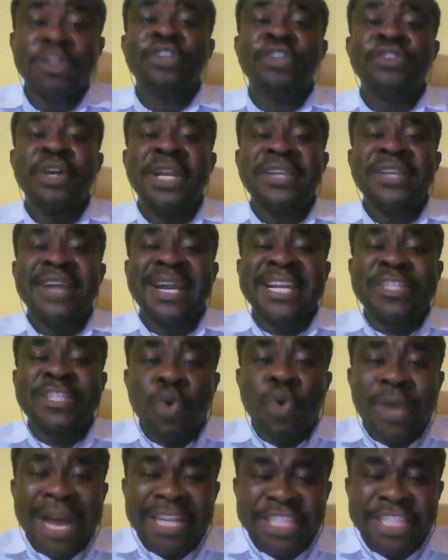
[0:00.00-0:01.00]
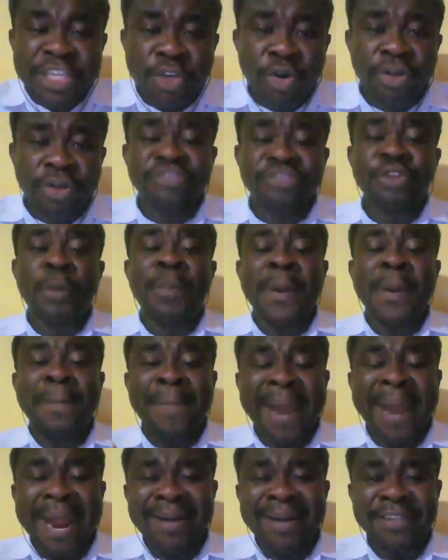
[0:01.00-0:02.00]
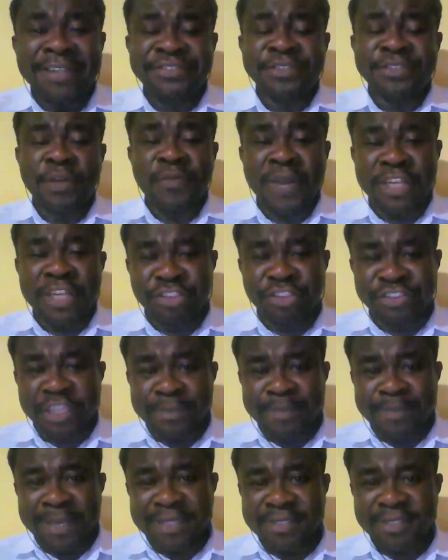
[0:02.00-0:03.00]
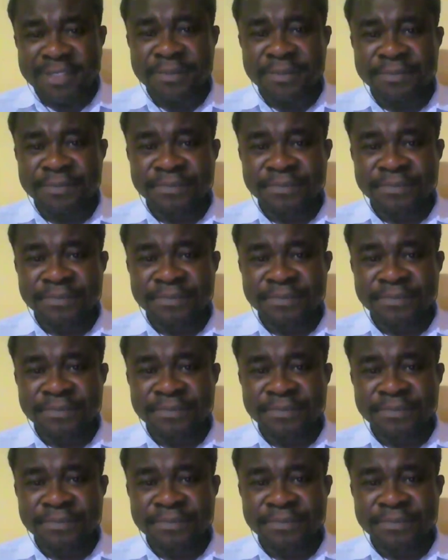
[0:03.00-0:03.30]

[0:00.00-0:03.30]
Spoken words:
So these are the two categories. So preparers of financial statements,